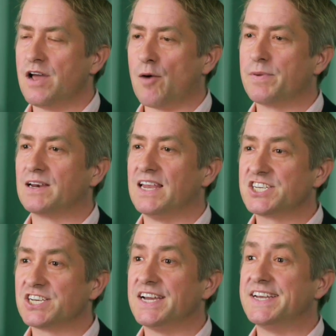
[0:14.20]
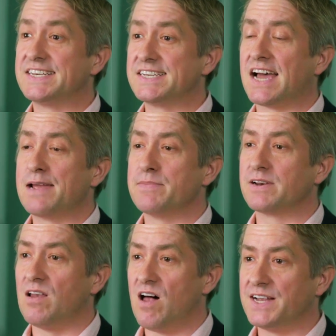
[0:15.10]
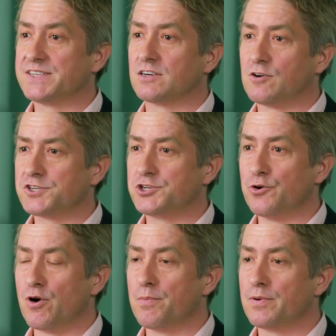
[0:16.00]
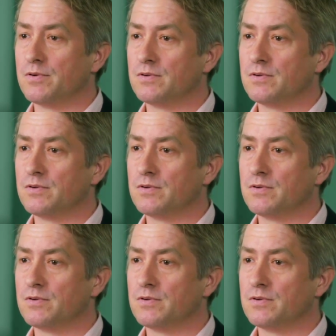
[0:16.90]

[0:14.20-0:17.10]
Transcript: helping leisure and entertainment clients across Europe.